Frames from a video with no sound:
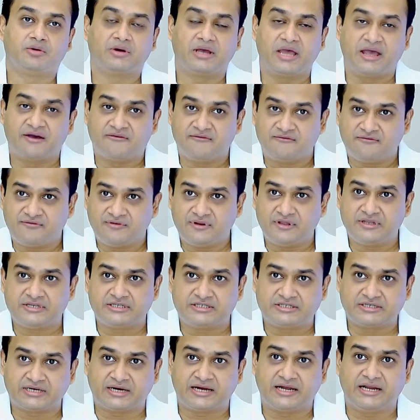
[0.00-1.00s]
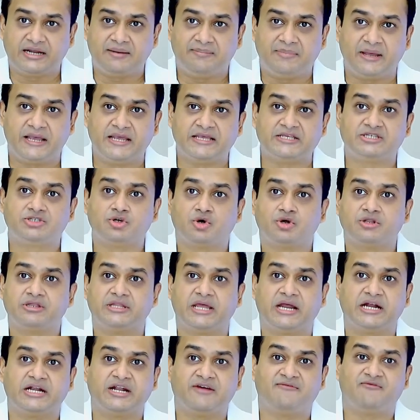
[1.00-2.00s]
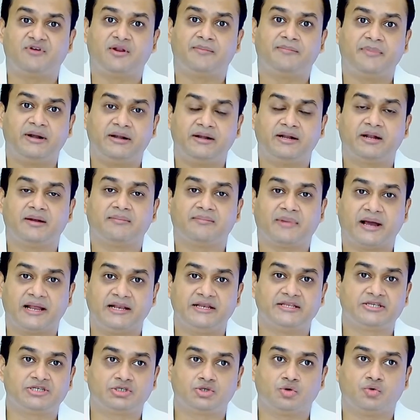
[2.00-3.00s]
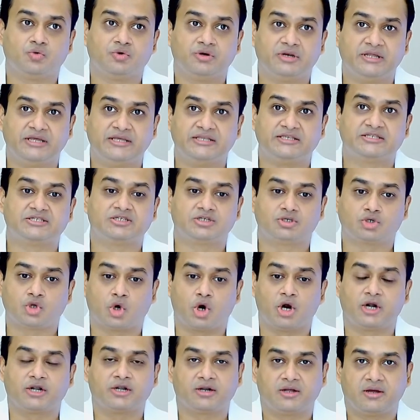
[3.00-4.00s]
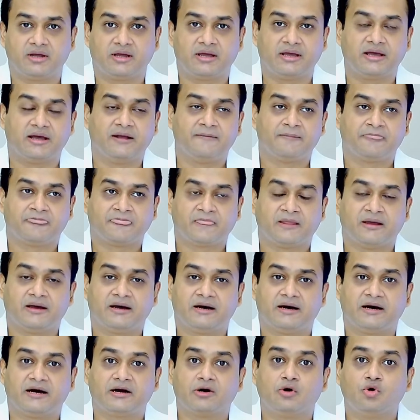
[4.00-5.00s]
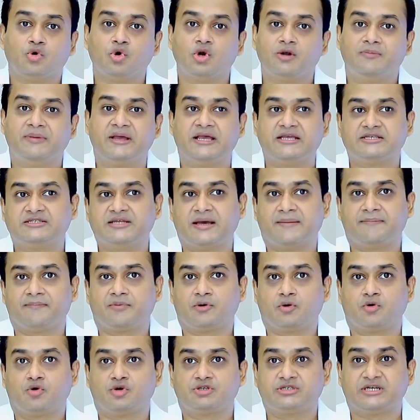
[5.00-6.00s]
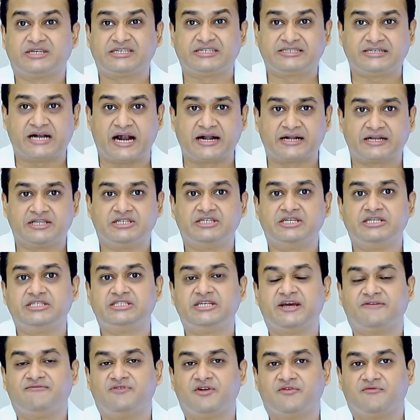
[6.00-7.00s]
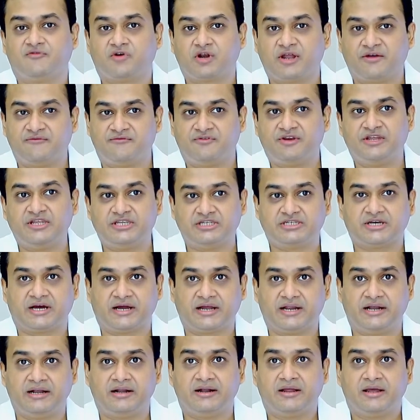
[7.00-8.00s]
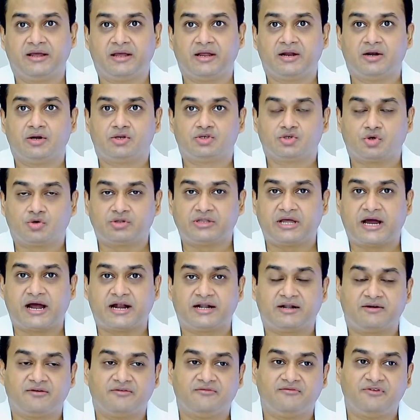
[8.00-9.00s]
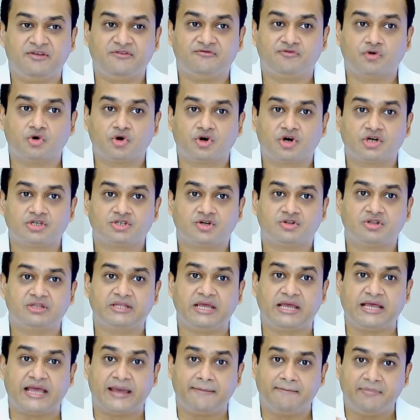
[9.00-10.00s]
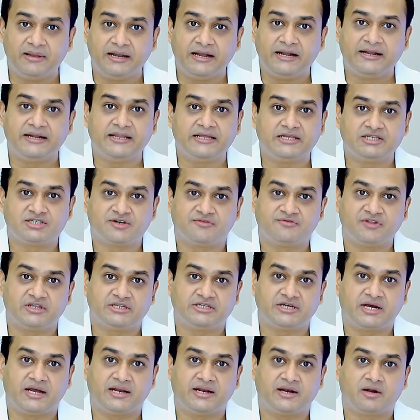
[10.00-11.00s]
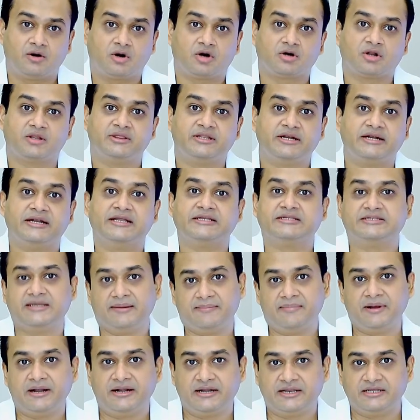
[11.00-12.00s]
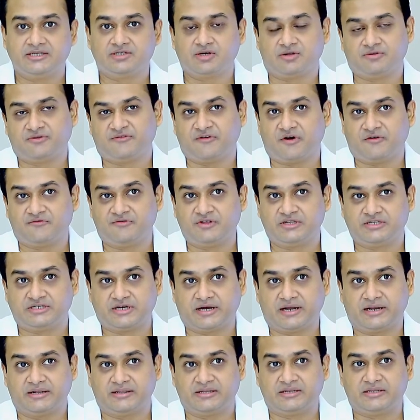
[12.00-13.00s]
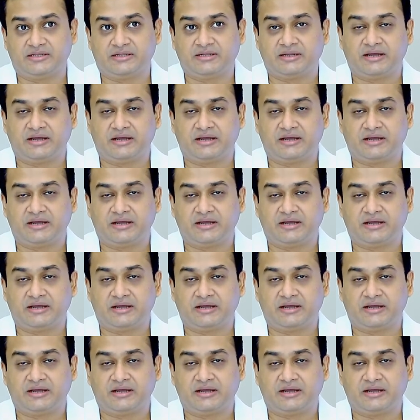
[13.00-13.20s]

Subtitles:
every child, based on their developmental milestone, is taught a goal-based approach. A strategy is developed for every child, so that we focus on the abilities of the child and not on the disabilities of the child.